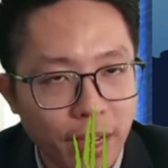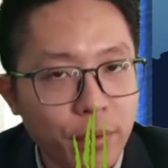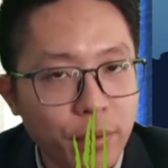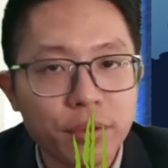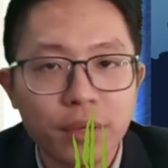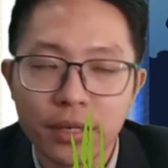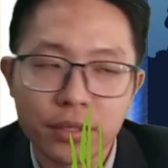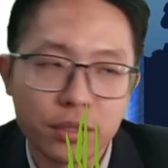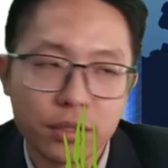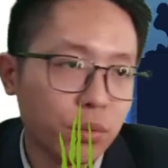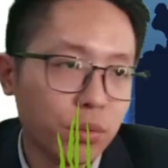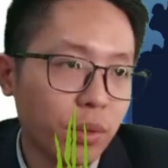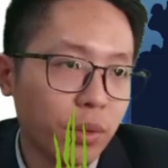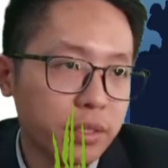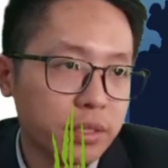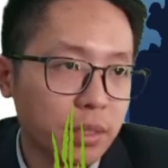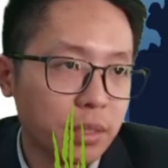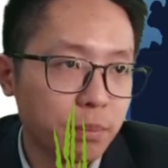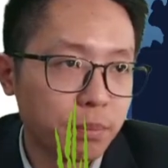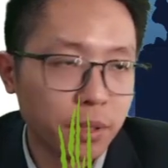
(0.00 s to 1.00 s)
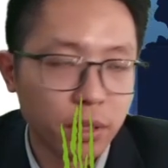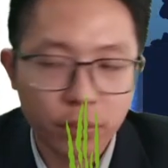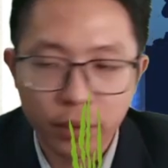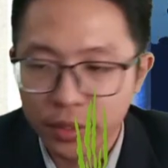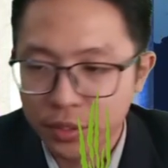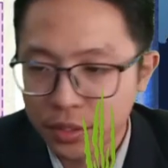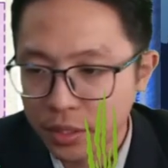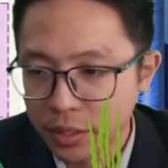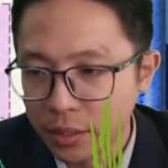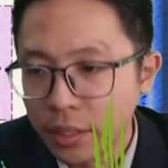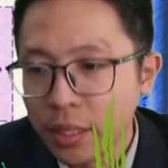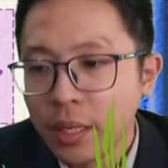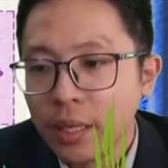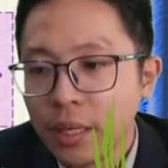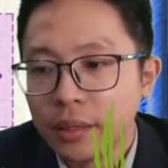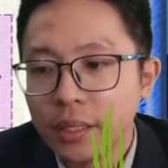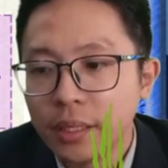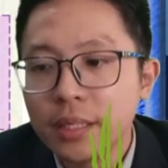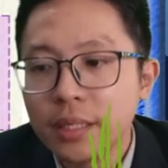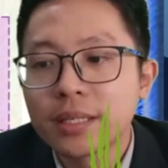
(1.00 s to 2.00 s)
I want to ask you one simple question.
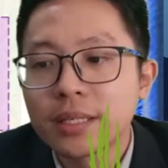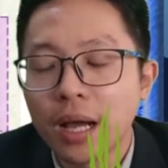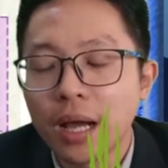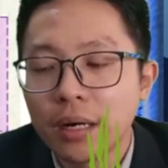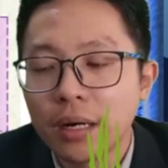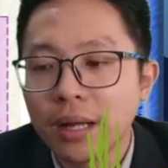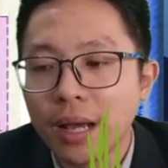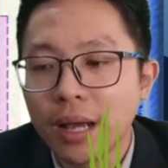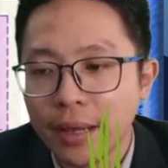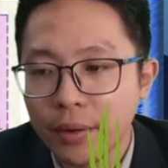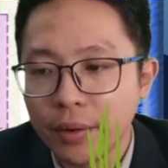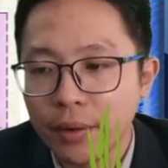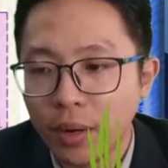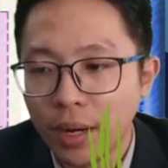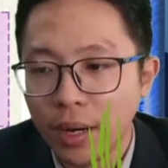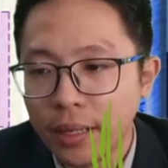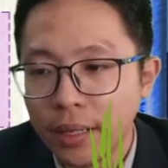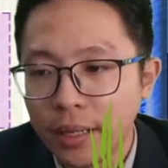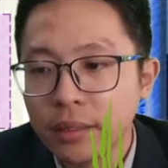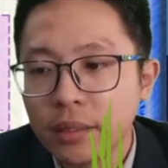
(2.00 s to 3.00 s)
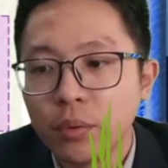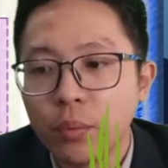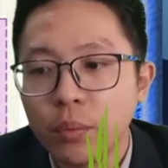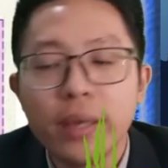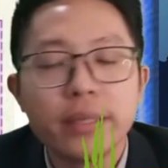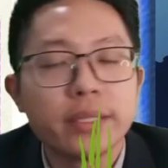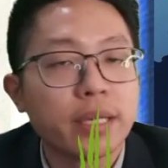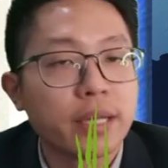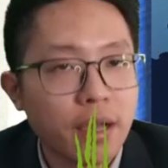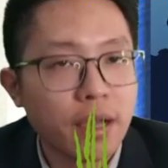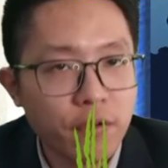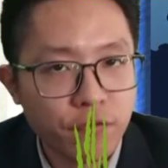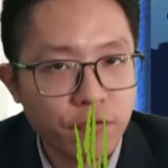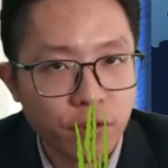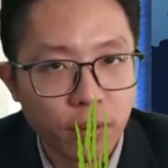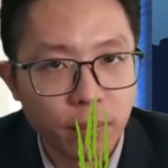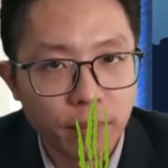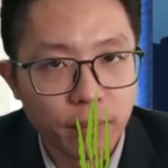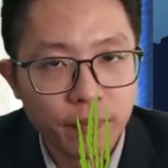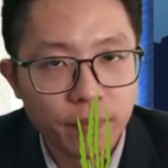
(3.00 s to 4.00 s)
This current I1, where does it come
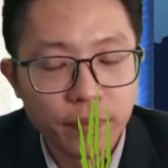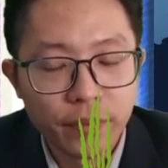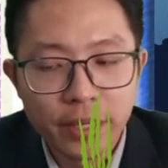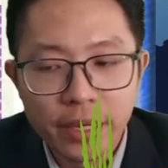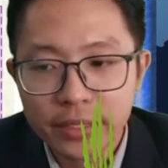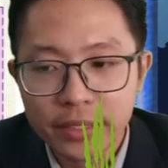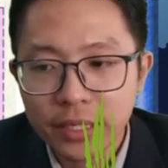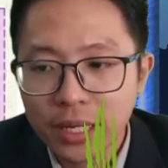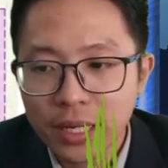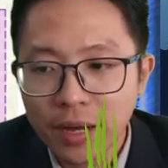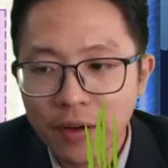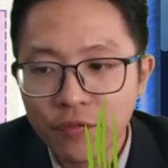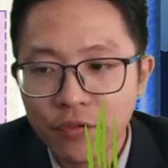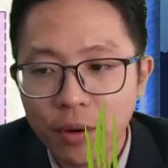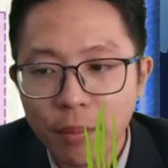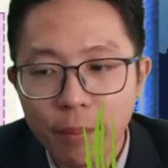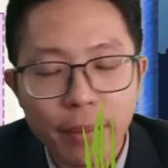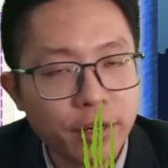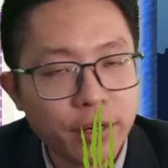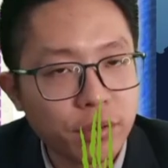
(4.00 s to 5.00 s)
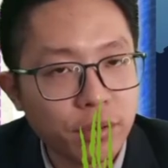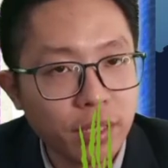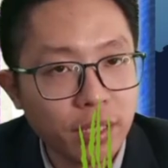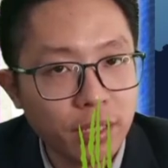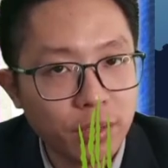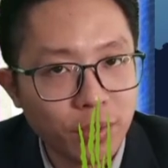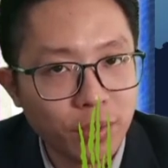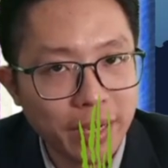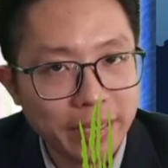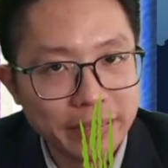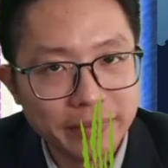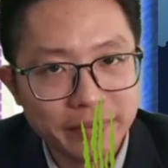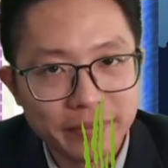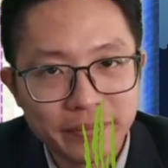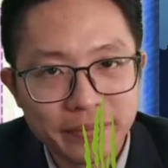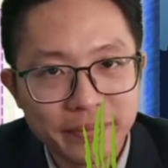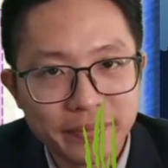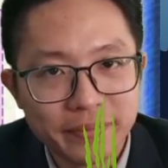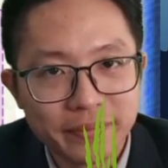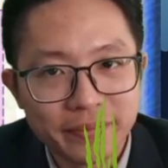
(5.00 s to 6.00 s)
from? Is it come from battery E1?
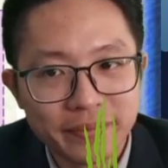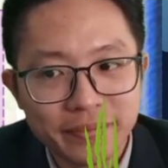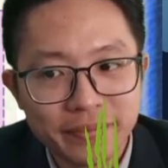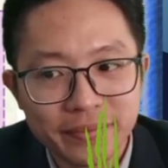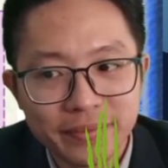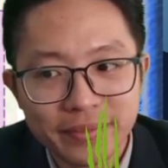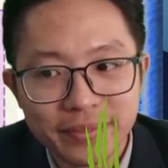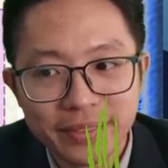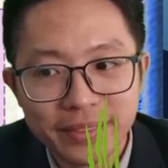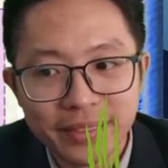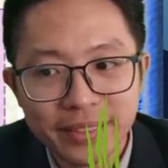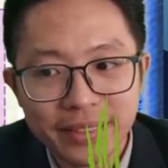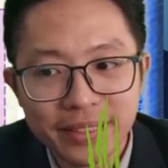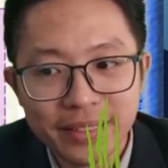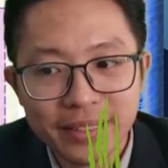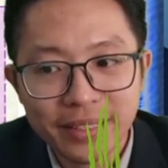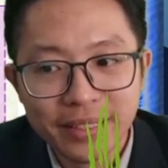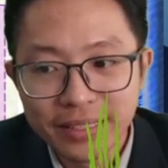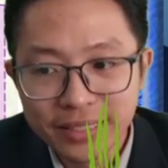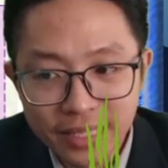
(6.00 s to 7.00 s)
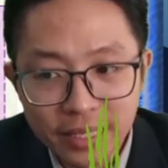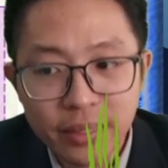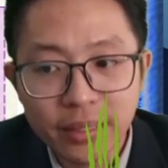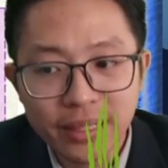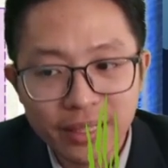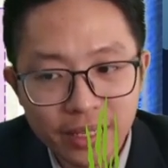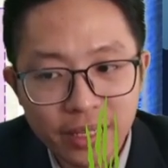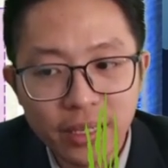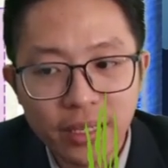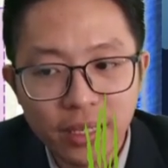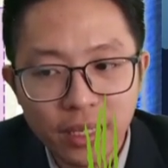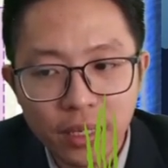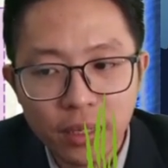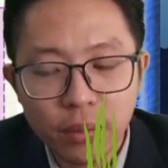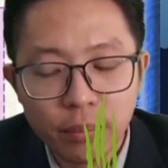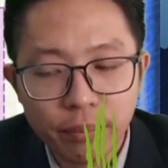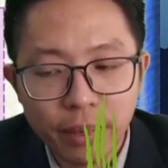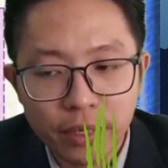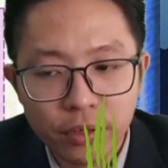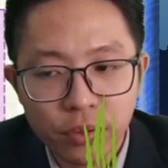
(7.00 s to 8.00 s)
Is it
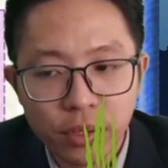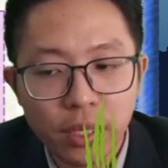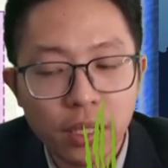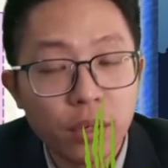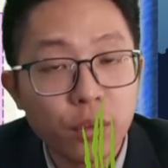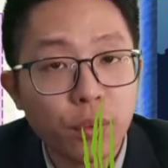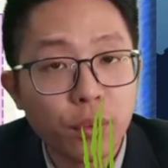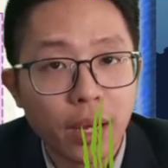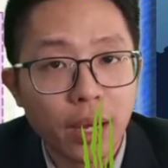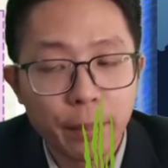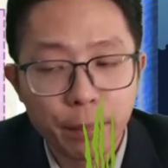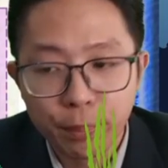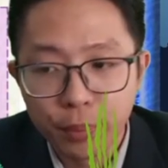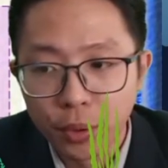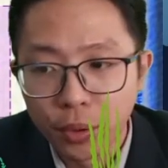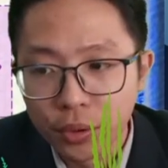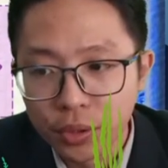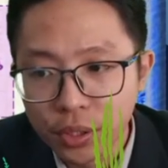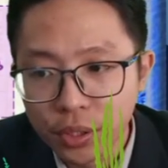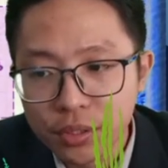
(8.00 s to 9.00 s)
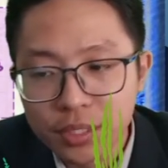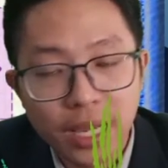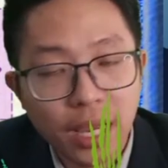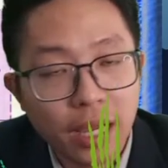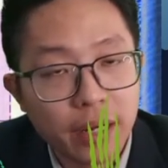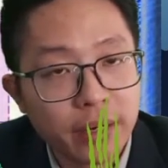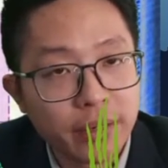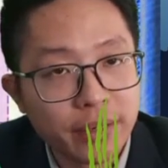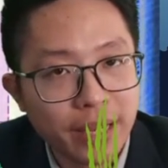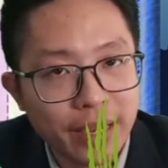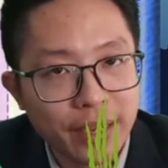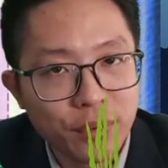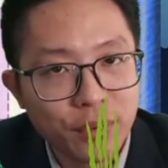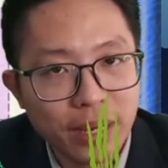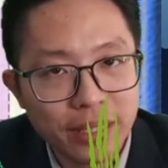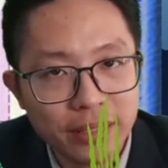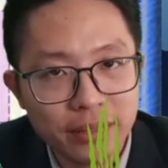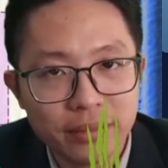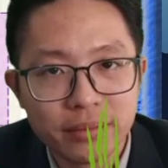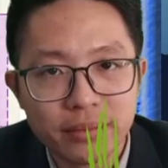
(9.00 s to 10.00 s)
battery E1 produce current
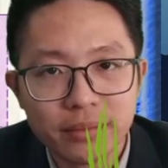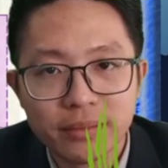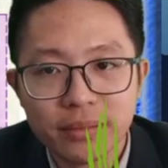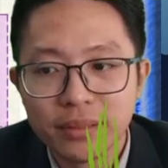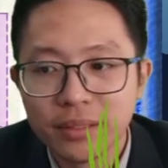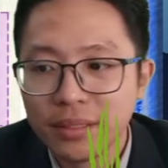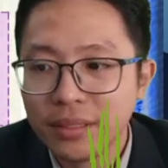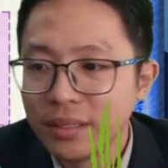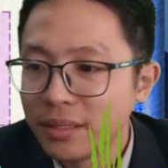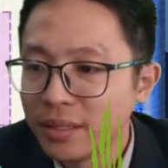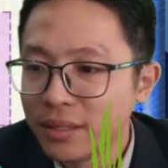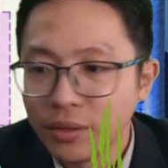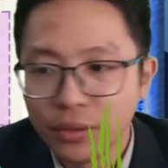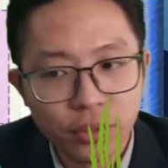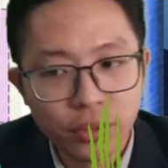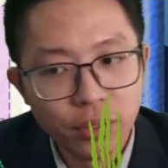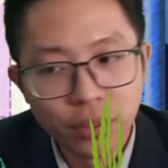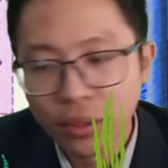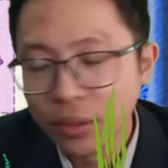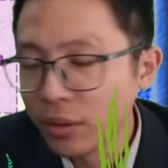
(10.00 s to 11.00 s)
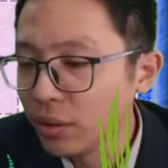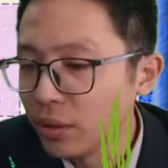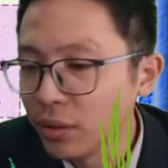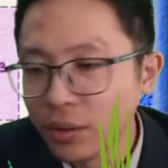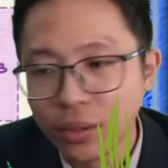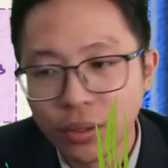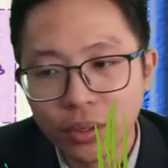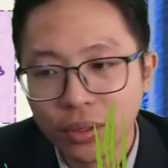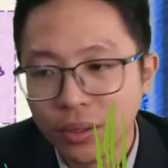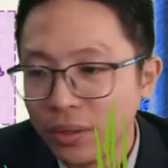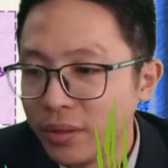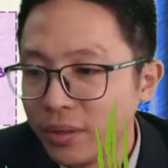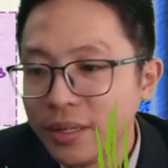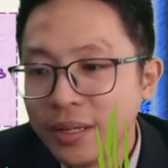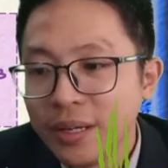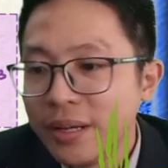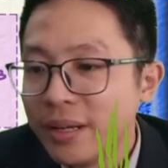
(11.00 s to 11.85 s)
I1? No.